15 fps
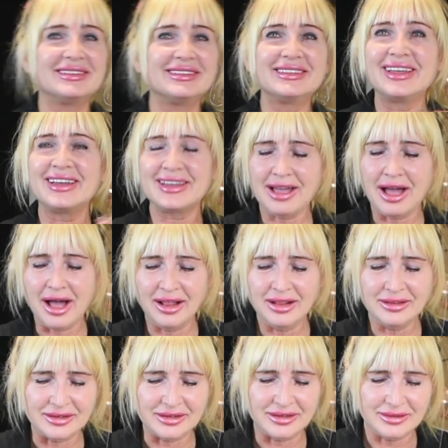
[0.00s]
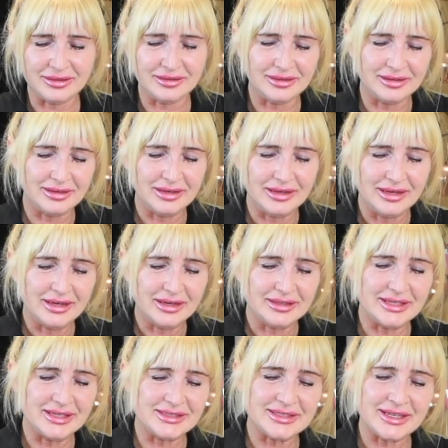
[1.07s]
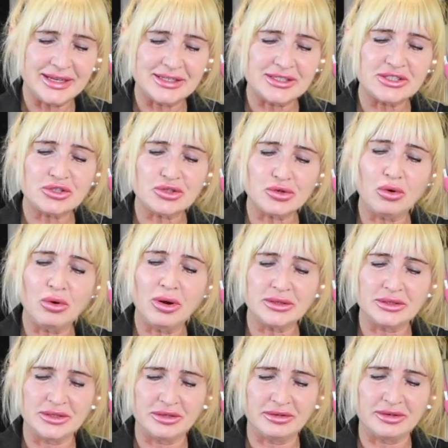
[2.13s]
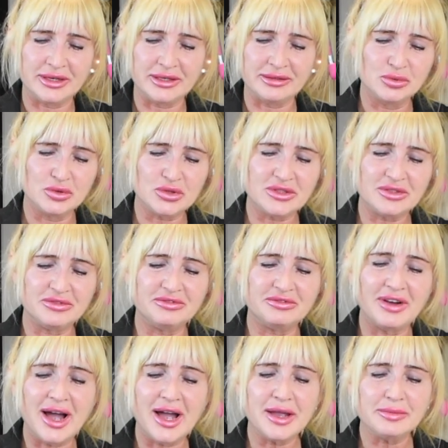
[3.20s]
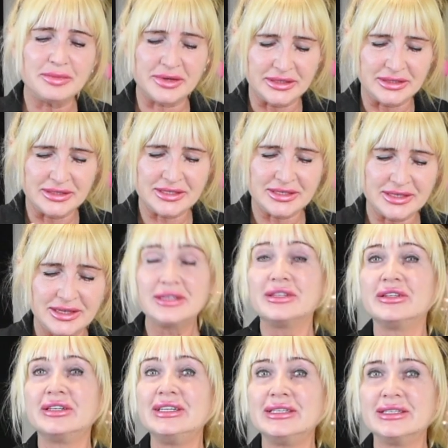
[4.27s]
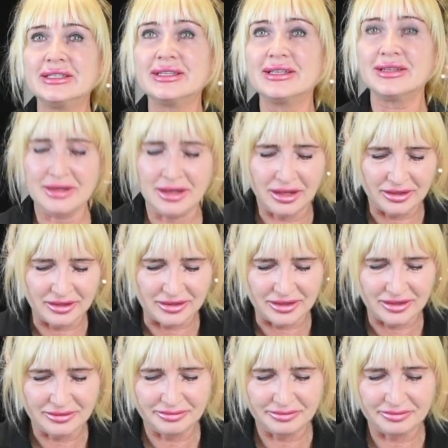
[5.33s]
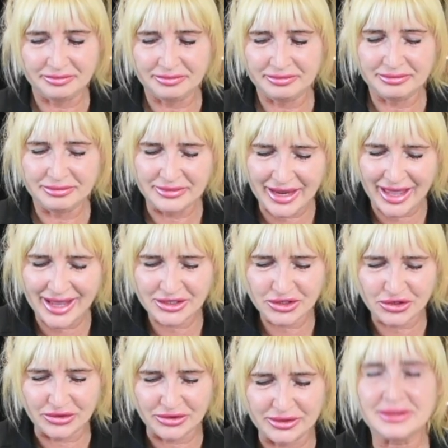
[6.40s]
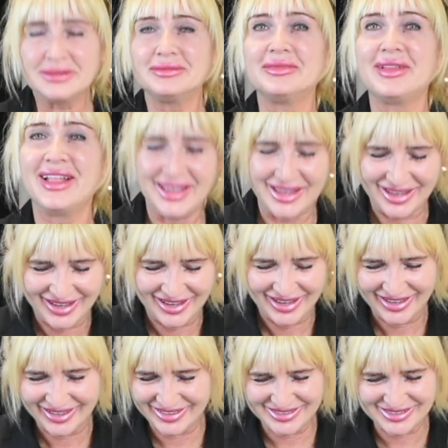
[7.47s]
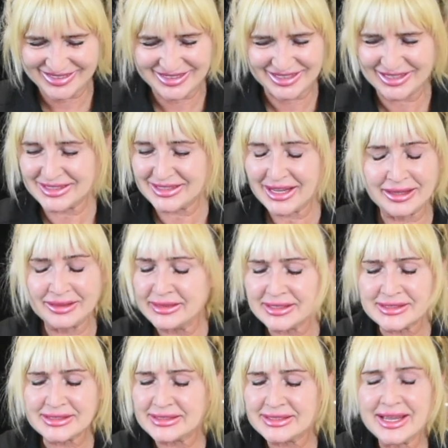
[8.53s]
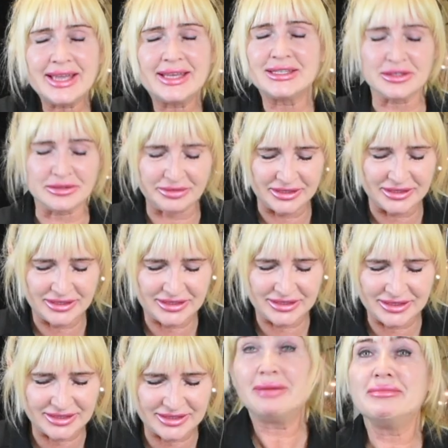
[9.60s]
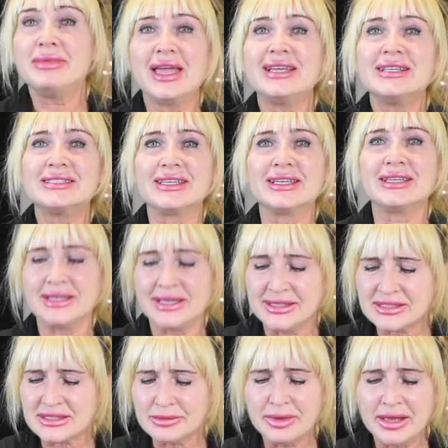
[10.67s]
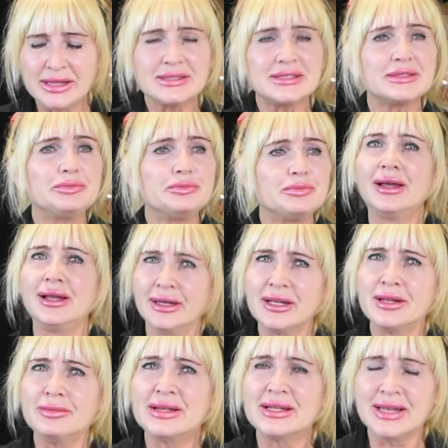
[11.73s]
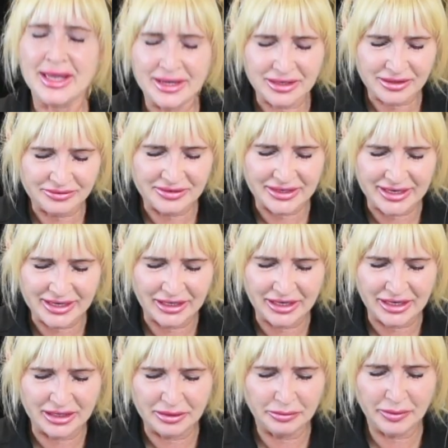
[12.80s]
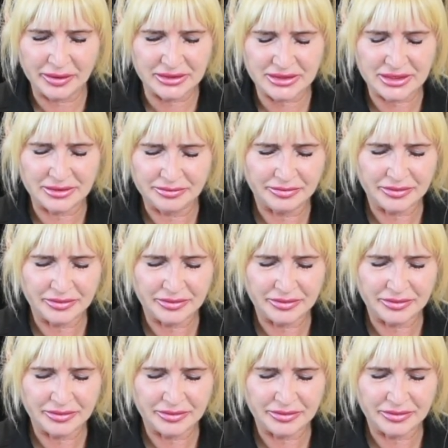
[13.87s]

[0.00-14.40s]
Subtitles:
the color, this extraordinary, most vibrant green color, natural. It's just, and the scent of it is just amazing. It smells a little bit like vanilla, but